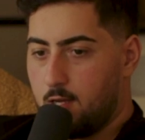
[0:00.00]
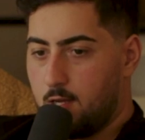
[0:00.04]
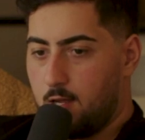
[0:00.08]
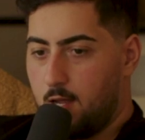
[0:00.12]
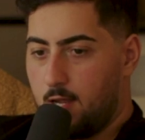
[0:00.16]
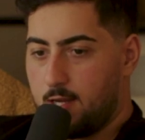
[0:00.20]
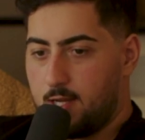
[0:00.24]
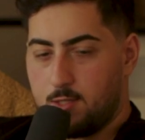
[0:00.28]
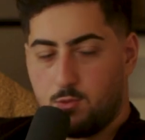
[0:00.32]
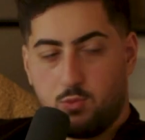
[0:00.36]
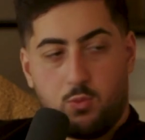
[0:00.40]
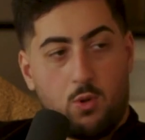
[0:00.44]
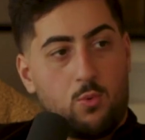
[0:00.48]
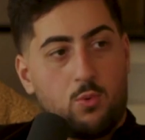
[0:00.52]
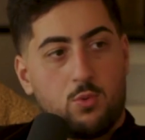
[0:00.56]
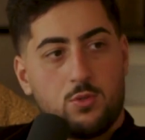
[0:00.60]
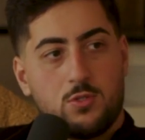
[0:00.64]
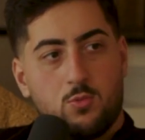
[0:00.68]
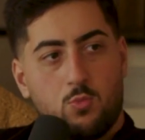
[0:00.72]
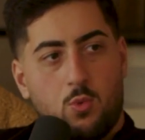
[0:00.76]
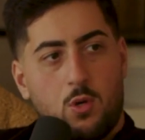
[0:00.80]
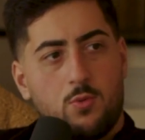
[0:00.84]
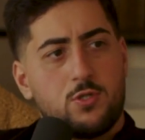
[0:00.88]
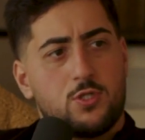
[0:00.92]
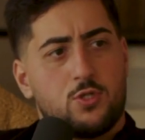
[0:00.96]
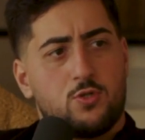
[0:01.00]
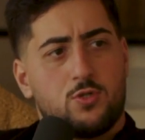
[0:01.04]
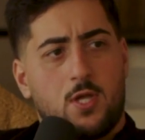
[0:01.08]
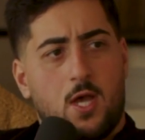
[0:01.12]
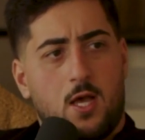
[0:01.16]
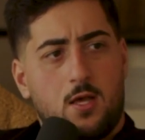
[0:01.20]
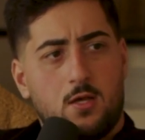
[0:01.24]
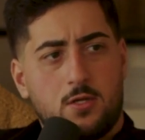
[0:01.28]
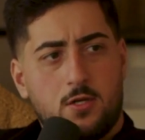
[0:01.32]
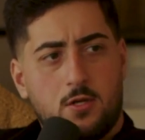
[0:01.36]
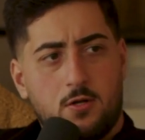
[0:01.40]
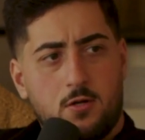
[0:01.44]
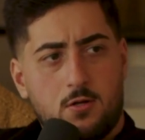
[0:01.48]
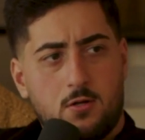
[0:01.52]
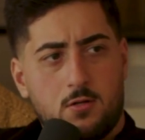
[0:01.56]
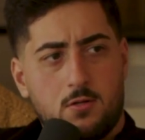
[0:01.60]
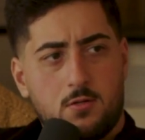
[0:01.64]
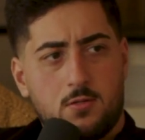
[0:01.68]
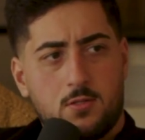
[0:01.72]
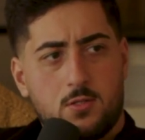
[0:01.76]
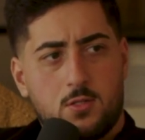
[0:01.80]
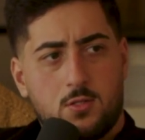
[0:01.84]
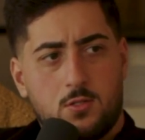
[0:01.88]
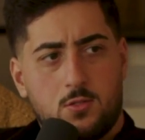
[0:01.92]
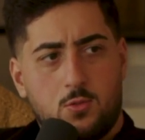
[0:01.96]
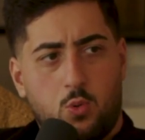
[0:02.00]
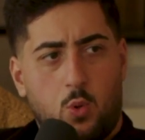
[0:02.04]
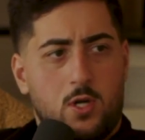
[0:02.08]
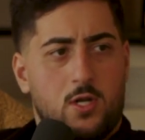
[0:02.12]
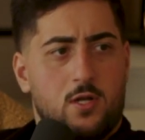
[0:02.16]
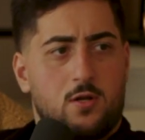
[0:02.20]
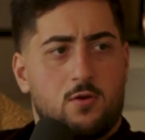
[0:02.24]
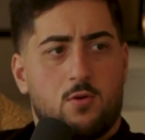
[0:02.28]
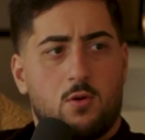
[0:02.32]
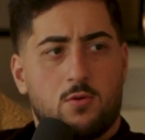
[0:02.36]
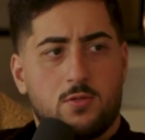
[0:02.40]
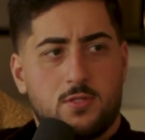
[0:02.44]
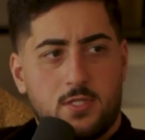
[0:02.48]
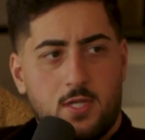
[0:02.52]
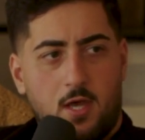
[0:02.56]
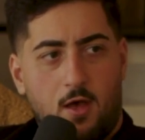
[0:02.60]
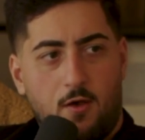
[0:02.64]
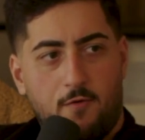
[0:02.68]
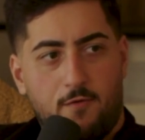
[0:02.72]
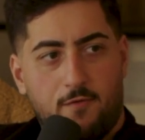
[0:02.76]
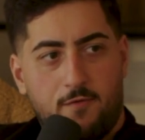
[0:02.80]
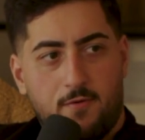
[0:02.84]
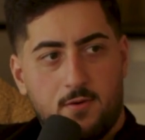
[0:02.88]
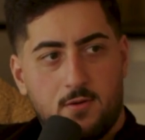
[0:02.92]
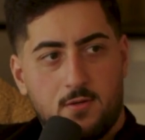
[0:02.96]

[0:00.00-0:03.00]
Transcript: guess what would you tell your 20-year-old self?